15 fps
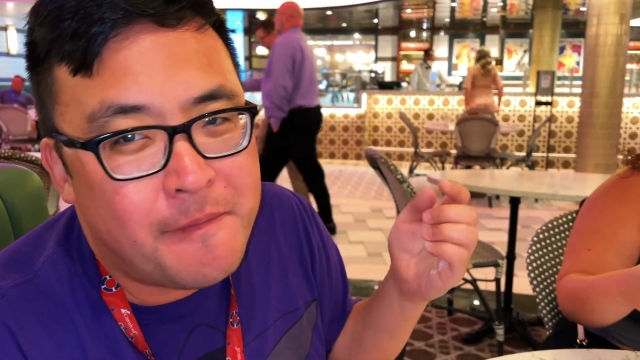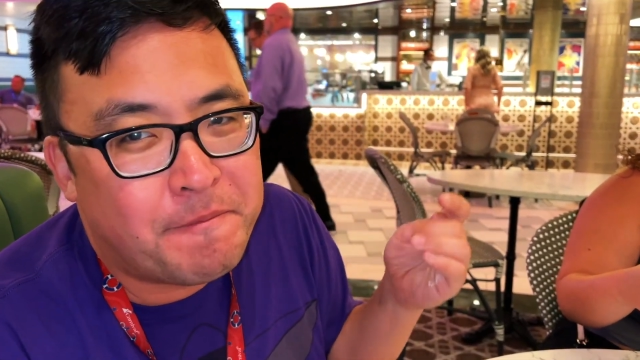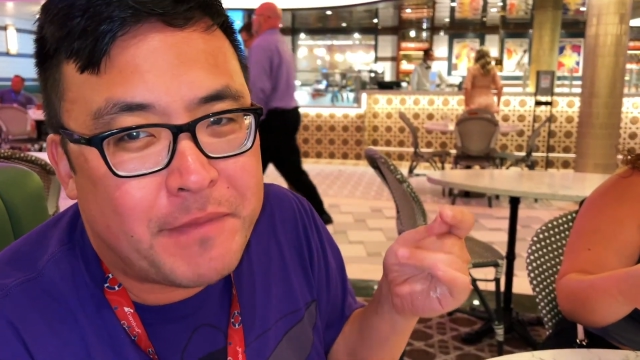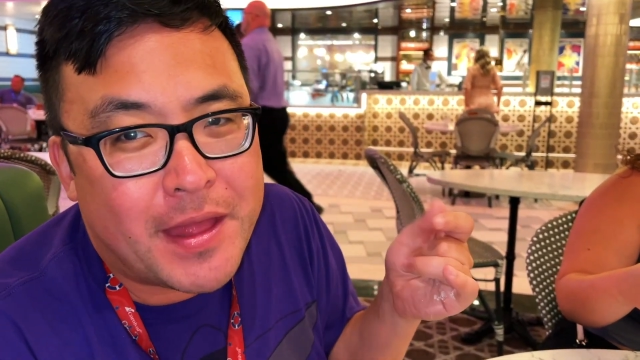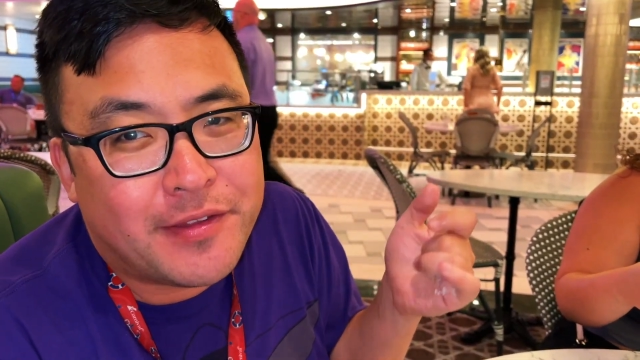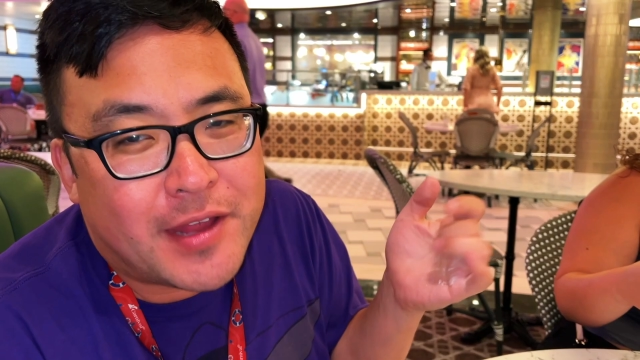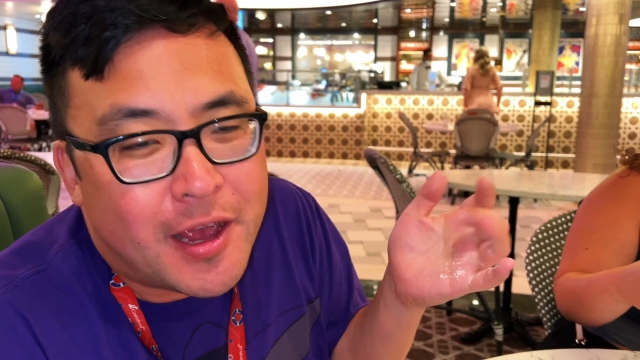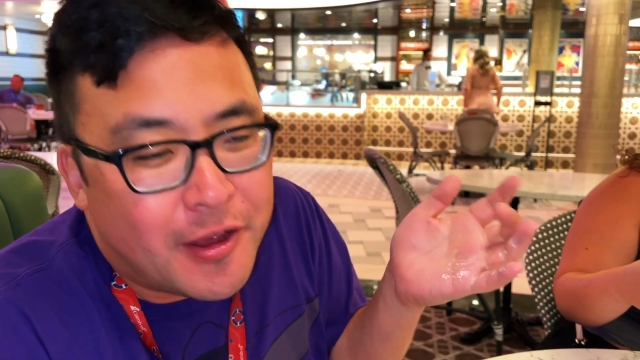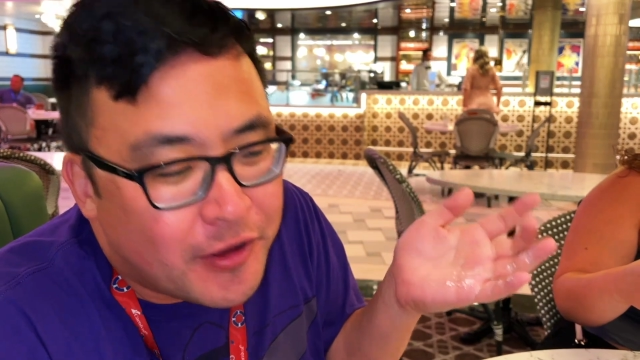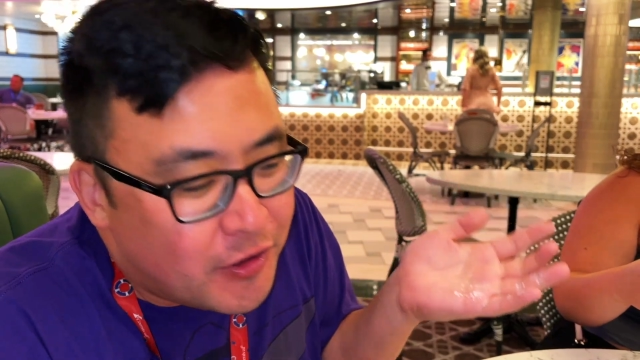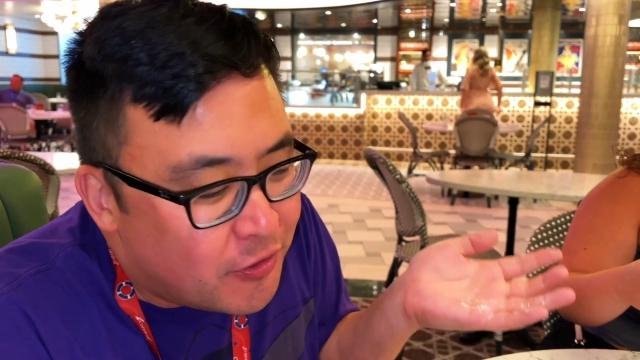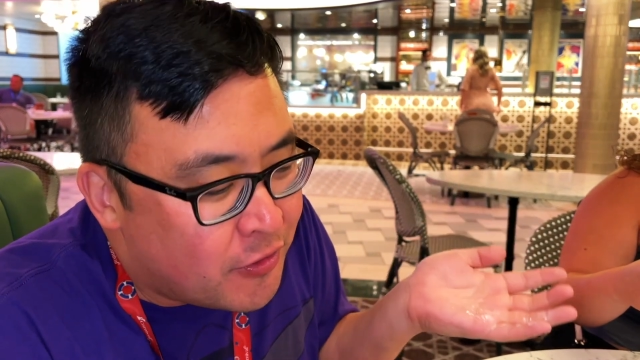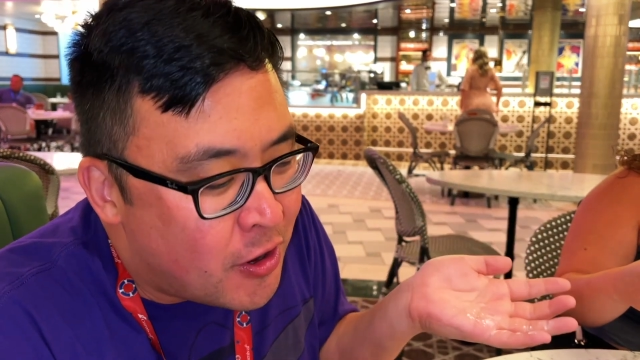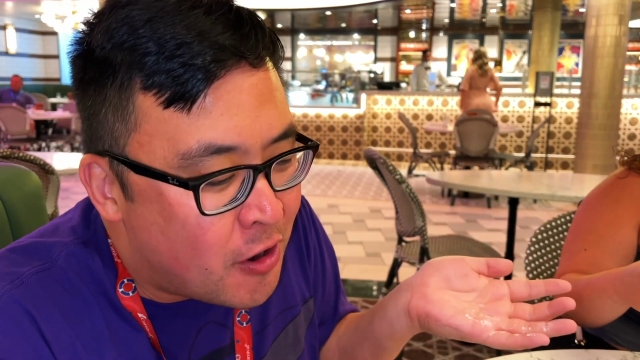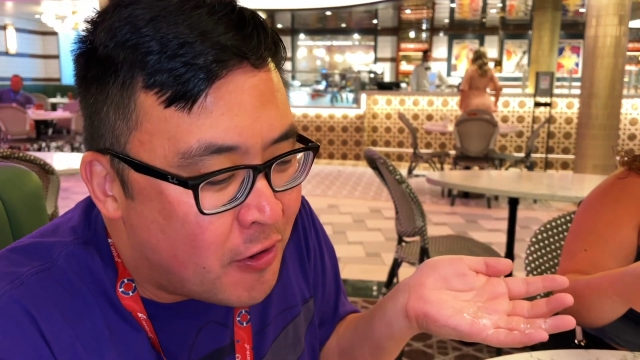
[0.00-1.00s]
That's how
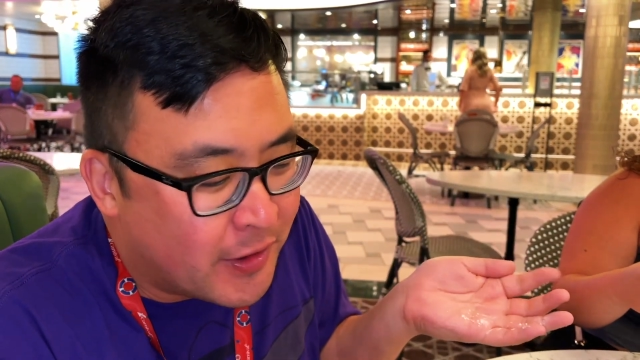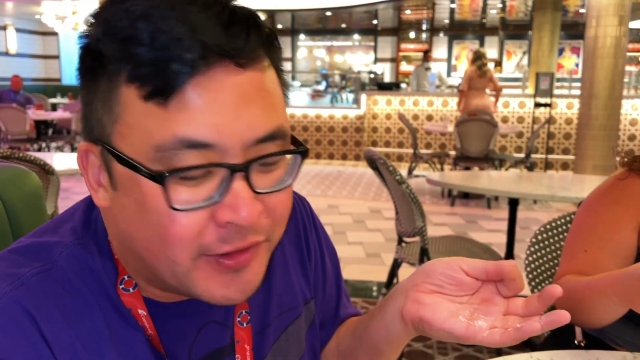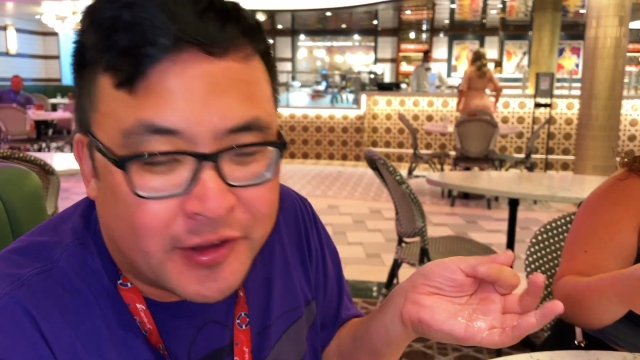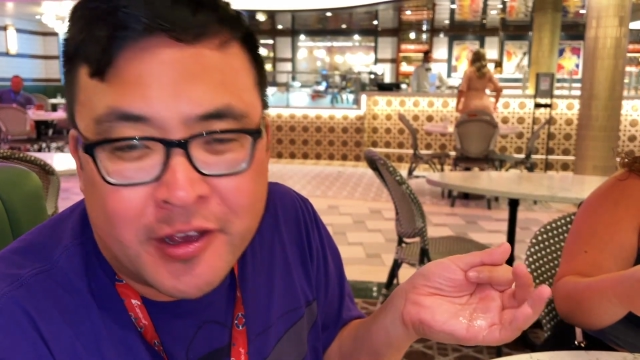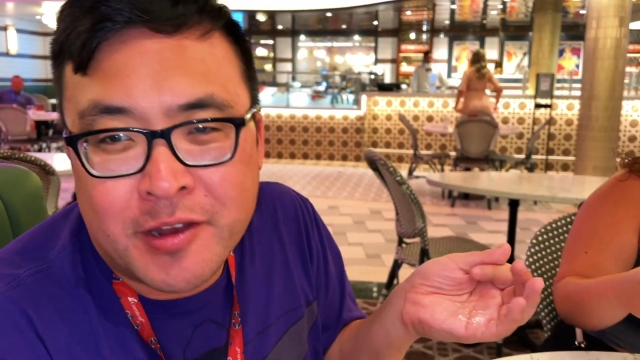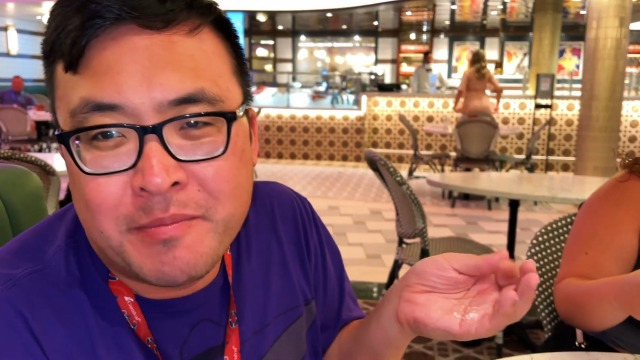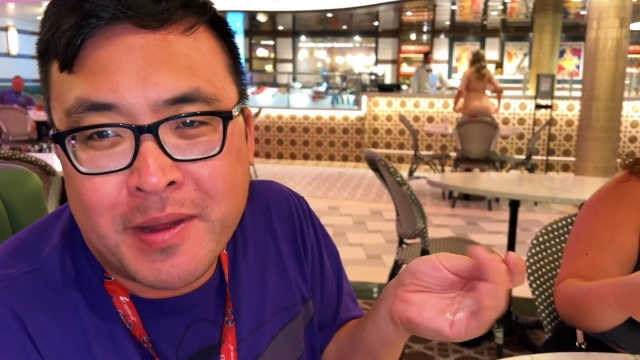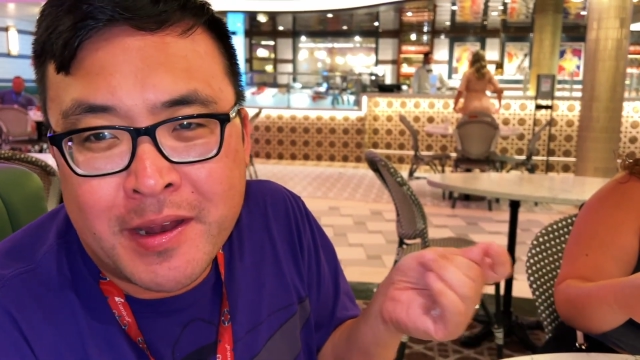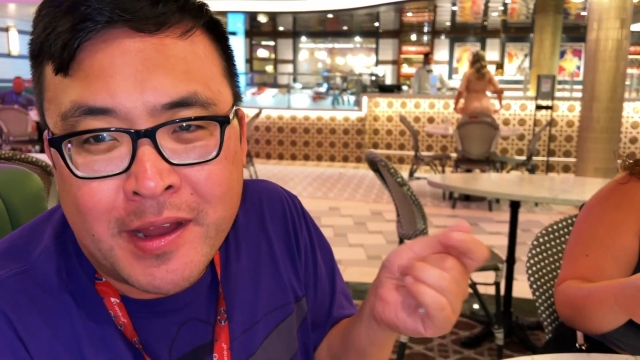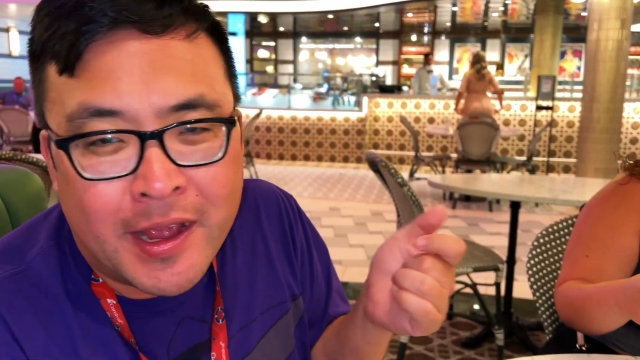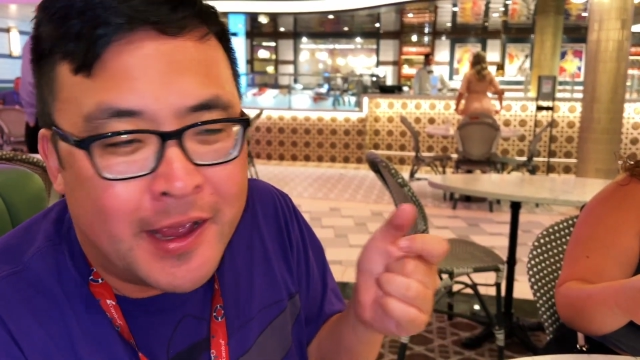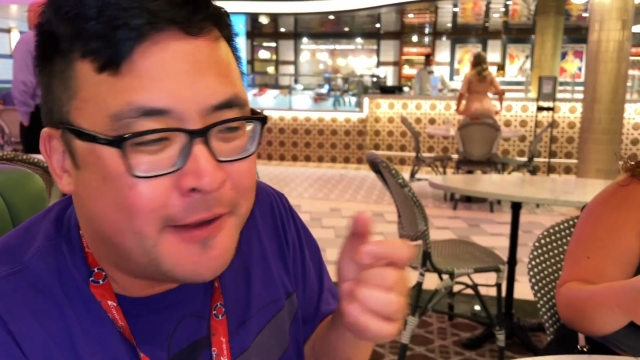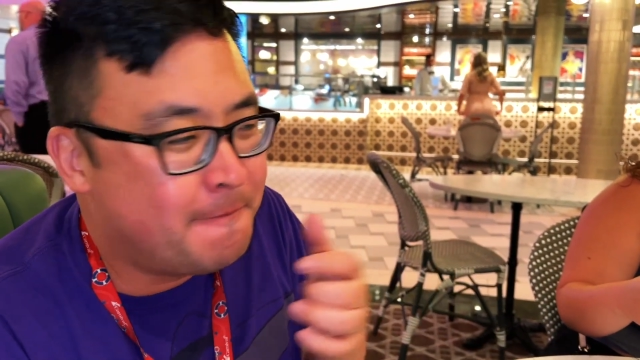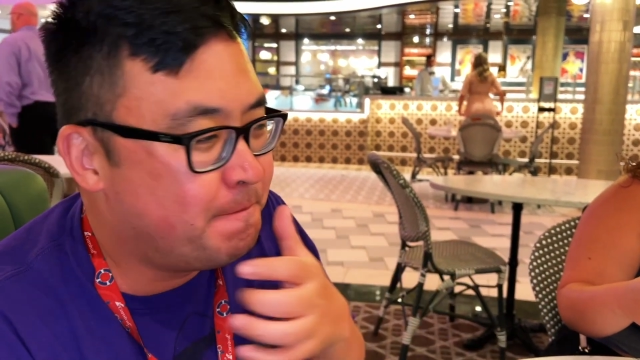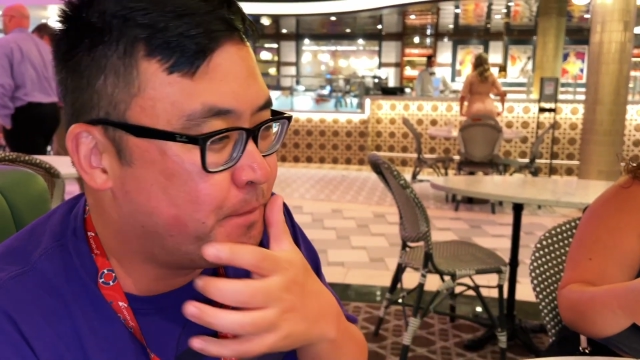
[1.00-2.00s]
you know it's a good beignet.